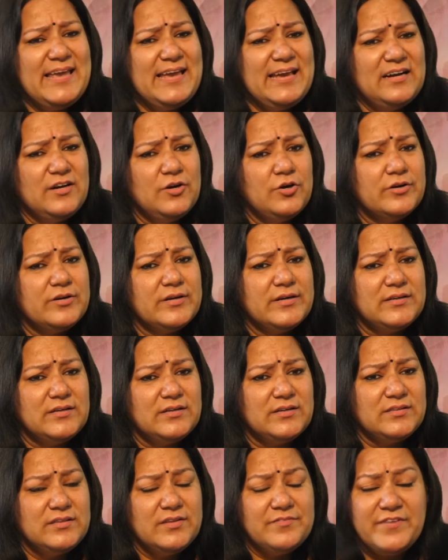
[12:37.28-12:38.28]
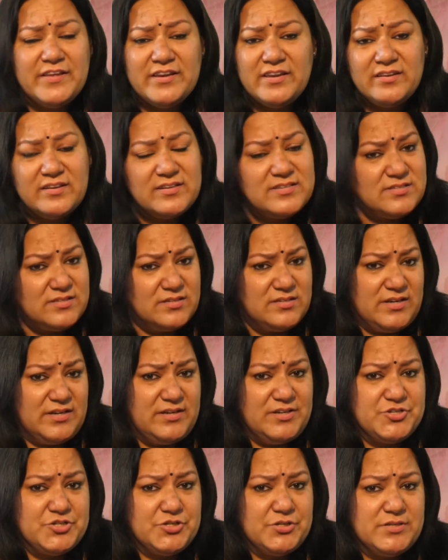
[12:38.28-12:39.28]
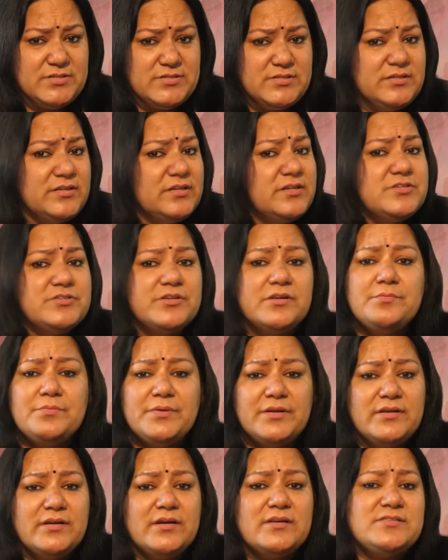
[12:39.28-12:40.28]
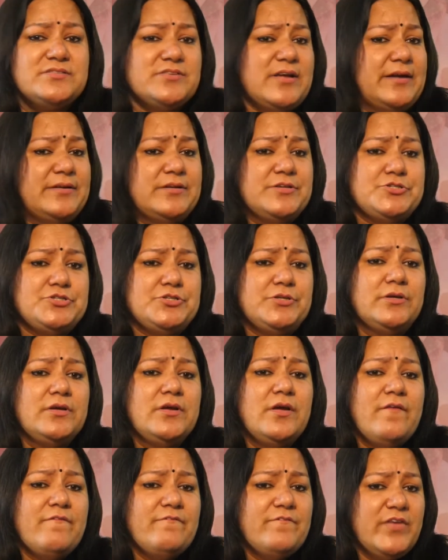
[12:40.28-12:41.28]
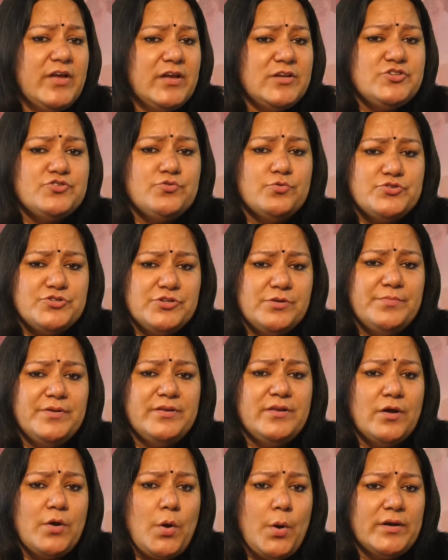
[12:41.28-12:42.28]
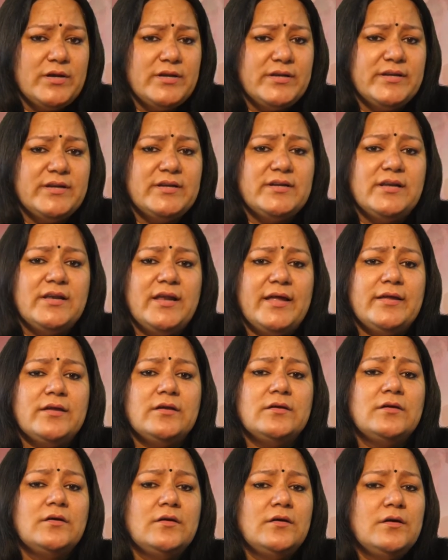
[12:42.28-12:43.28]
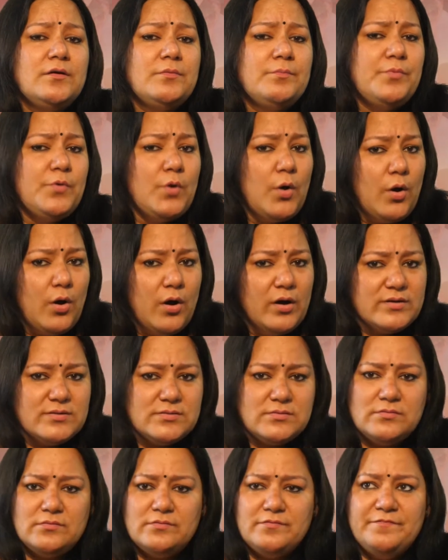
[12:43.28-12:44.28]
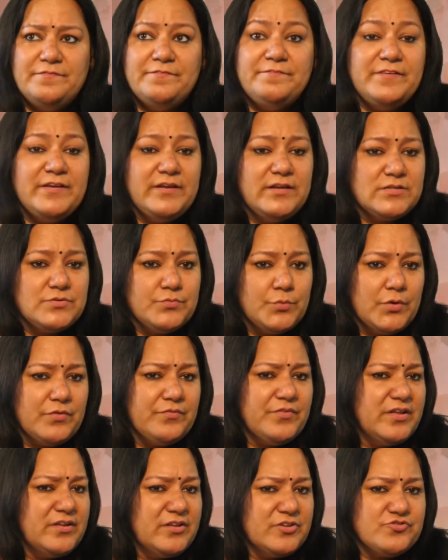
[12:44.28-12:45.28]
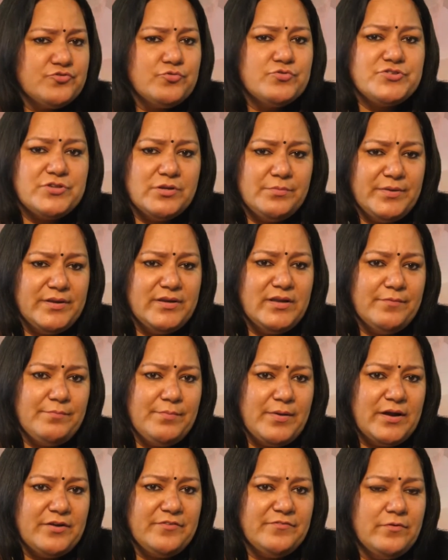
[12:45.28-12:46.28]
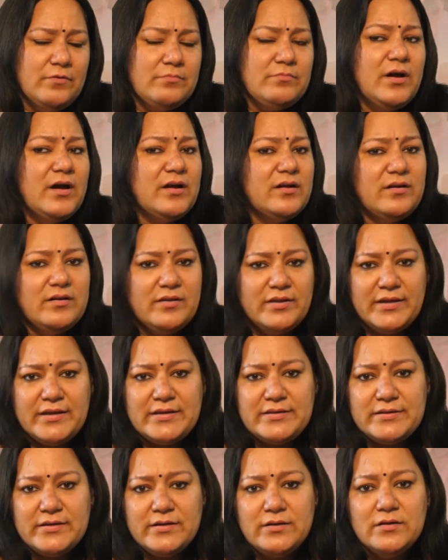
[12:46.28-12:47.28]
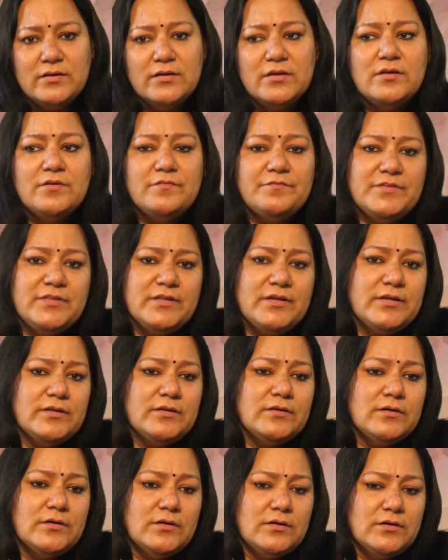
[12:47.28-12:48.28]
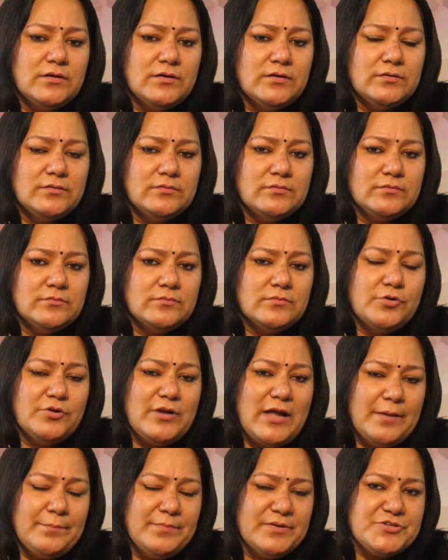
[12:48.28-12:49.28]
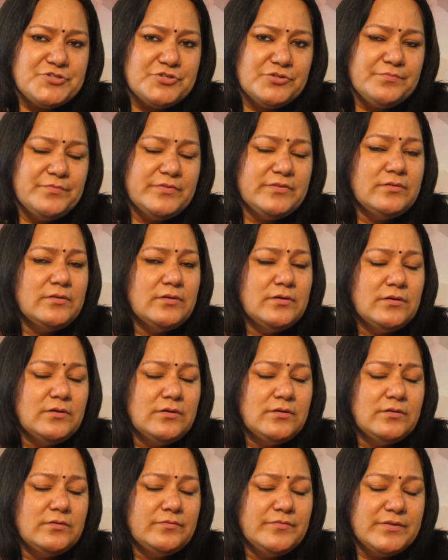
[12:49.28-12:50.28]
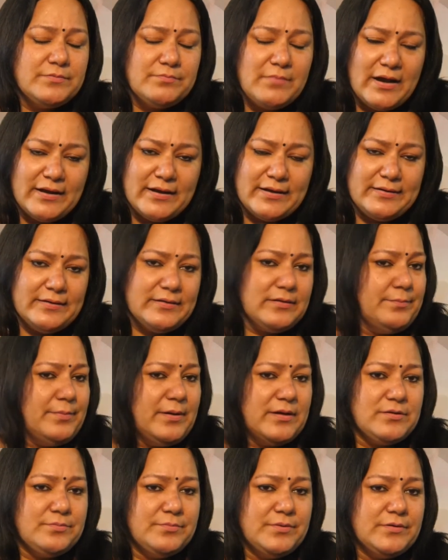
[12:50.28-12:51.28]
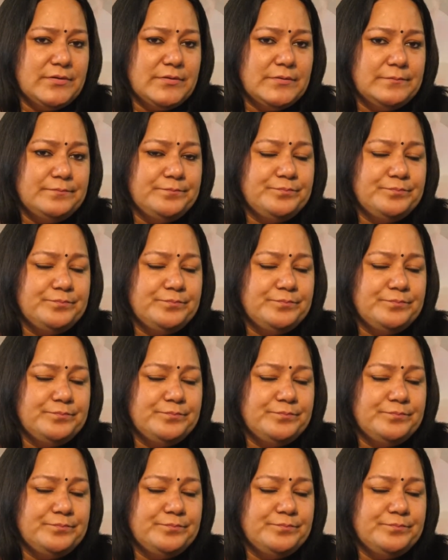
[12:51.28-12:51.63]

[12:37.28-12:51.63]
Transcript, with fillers: or uh, the very recent addition is the digital media strategy where social media content like blogs feeds for various social media platform are created within uh, collaboration with uh, with marketing department